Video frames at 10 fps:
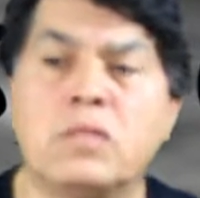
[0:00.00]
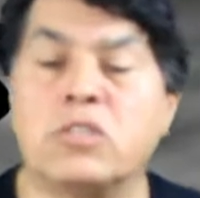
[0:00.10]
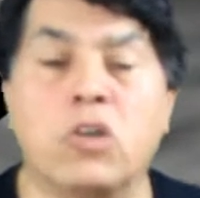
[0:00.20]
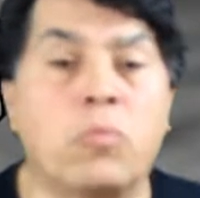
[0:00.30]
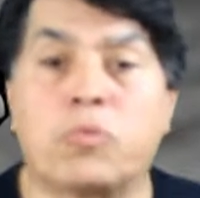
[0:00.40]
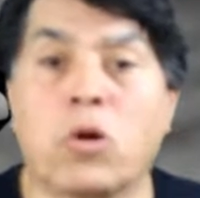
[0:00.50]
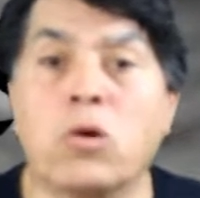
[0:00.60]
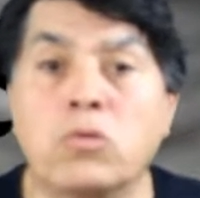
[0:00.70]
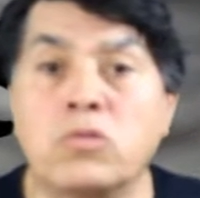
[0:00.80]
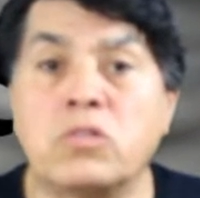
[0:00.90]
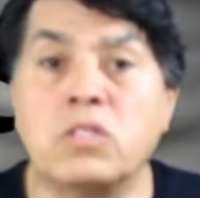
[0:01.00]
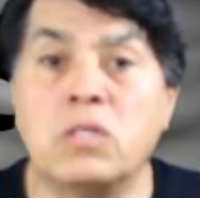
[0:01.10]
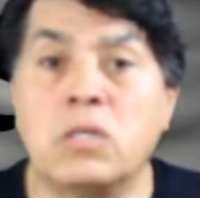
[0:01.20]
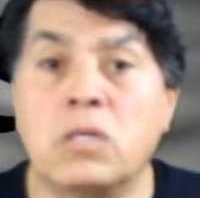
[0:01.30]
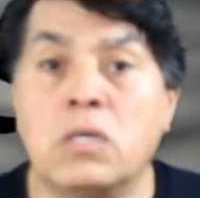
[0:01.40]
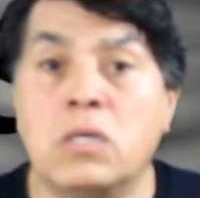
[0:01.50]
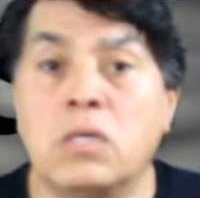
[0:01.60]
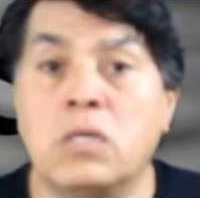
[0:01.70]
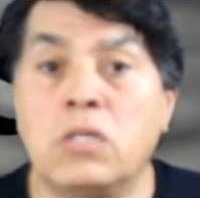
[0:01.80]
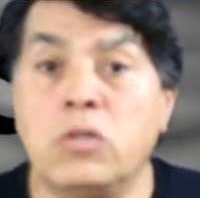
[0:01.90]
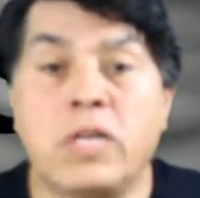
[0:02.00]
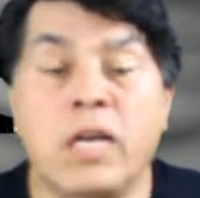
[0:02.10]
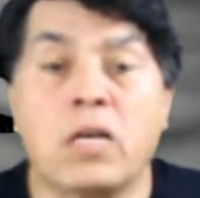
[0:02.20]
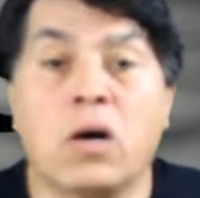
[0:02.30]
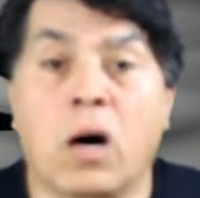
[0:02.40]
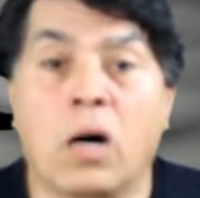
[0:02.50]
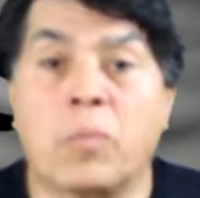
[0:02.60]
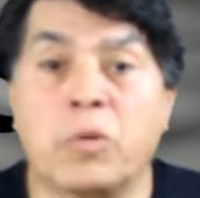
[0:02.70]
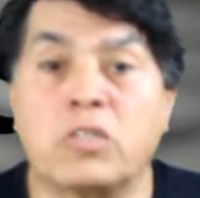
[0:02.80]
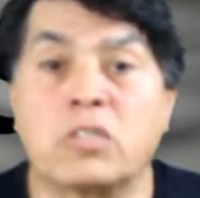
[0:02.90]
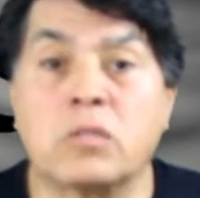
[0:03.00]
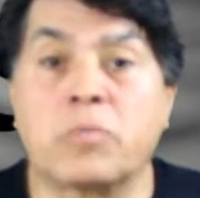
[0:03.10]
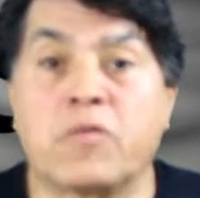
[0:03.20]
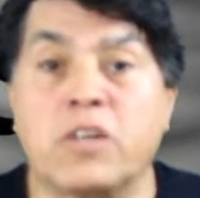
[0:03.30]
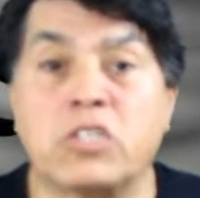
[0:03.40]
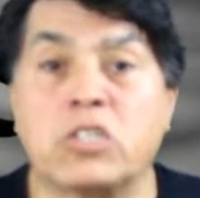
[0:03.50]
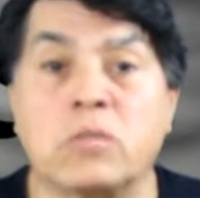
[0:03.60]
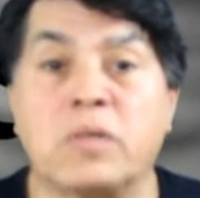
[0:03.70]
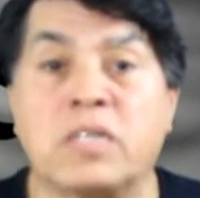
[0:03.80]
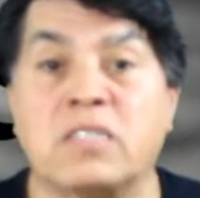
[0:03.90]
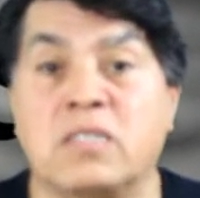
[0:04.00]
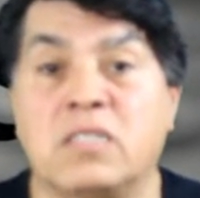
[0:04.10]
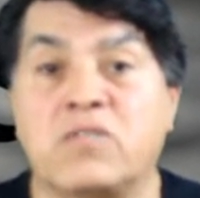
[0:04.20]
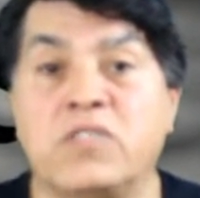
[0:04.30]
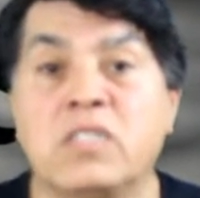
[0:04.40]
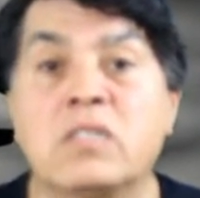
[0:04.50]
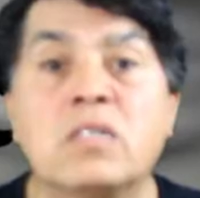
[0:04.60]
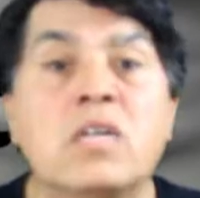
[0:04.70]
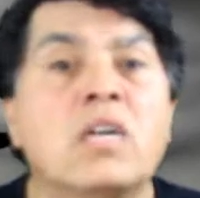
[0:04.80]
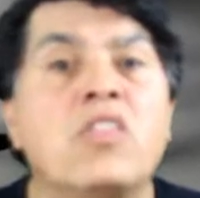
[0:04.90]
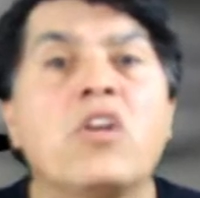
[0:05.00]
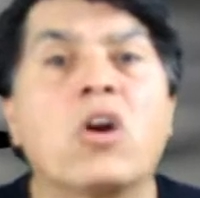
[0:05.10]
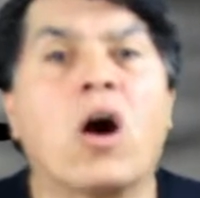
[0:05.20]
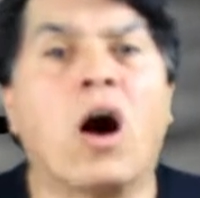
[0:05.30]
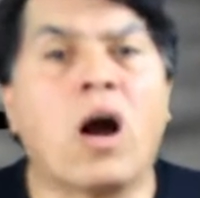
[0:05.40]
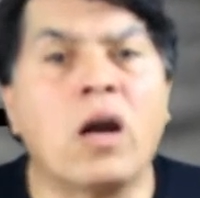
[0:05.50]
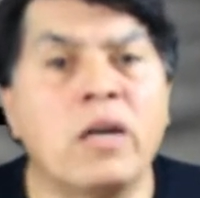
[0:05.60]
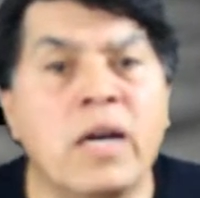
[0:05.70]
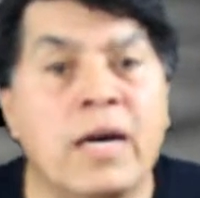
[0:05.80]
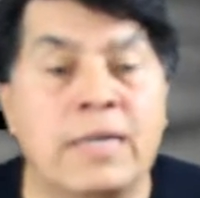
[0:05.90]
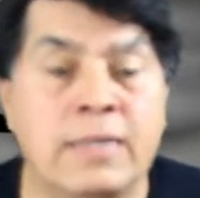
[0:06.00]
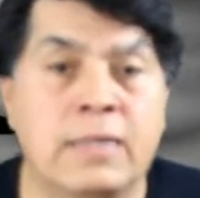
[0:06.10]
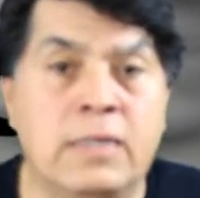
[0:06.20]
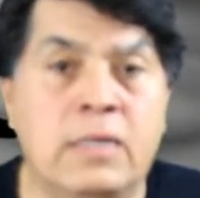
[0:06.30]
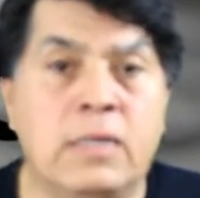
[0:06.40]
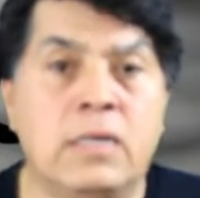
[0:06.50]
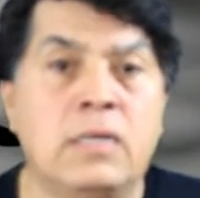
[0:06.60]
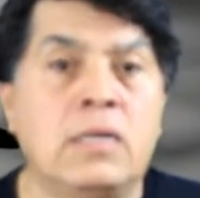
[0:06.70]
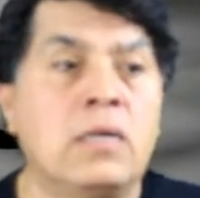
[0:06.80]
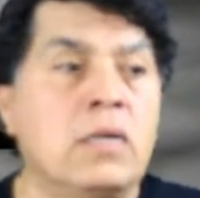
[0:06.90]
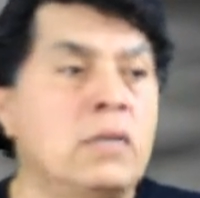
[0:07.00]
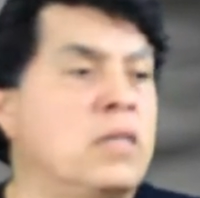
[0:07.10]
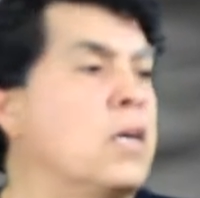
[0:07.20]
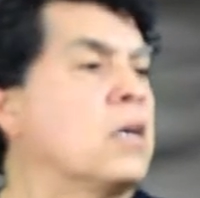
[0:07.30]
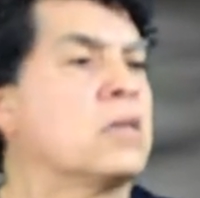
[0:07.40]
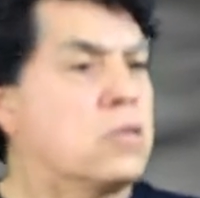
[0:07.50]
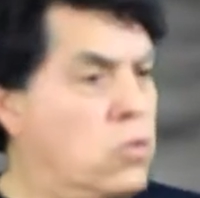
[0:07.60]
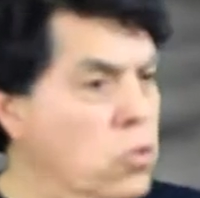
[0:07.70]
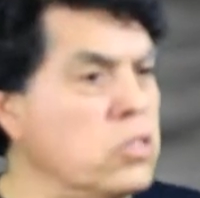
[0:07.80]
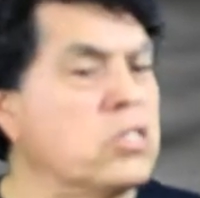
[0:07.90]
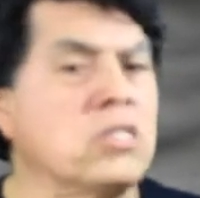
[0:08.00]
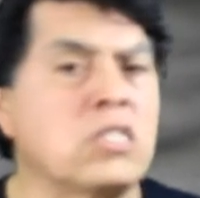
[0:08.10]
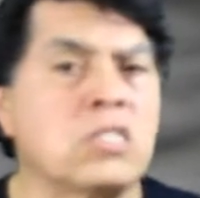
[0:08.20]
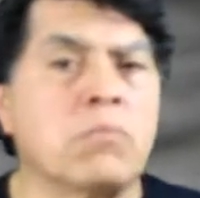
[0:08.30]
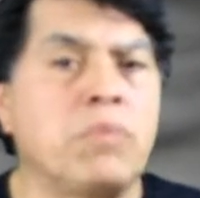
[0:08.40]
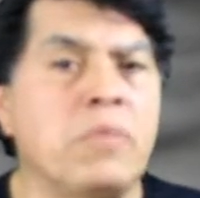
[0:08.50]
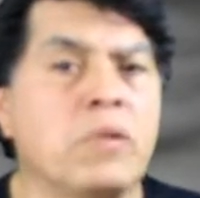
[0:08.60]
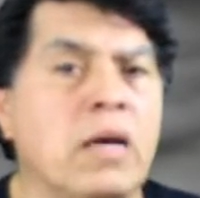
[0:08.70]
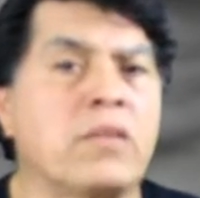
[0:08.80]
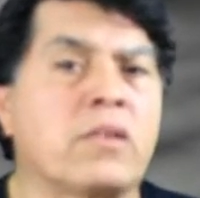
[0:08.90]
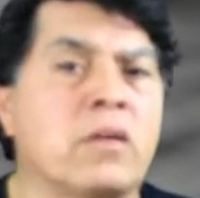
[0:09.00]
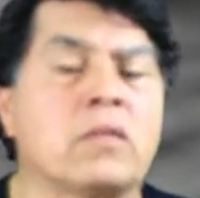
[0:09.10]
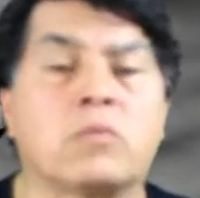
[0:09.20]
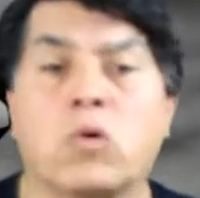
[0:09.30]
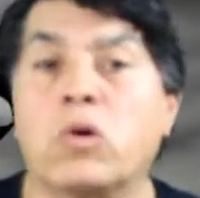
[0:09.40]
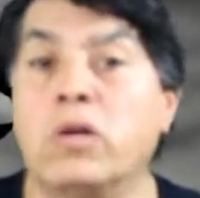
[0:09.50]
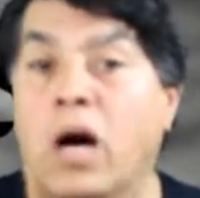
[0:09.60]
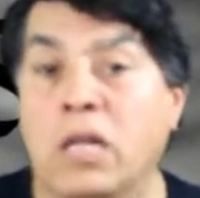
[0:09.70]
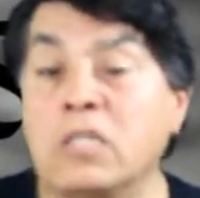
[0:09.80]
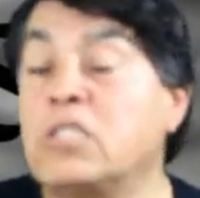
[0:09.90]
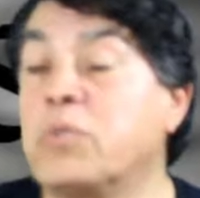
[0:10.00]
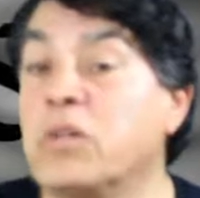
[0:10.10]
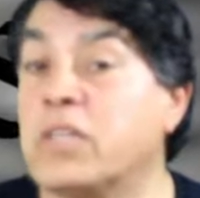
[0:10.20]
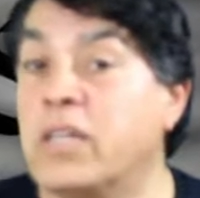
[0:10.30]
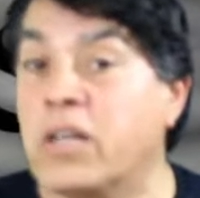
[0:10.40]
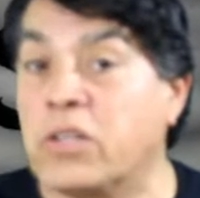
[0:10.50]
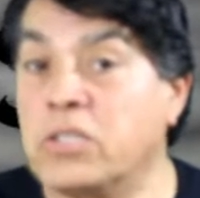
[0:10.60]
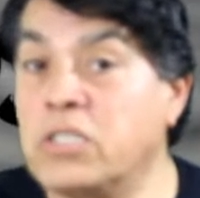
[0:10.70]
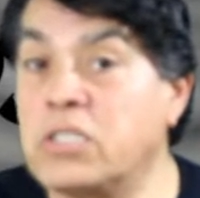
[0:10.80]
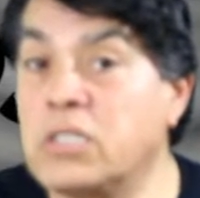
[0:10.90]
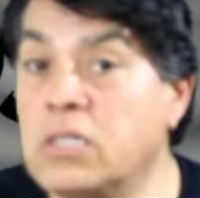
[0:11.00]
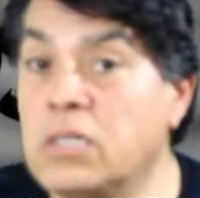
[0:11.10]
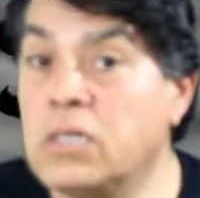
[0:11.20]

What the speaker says: There's no pros. You can't call a person a professional, because in this field, there are none. Of course, there's some people out there that are more knowledgeable than others.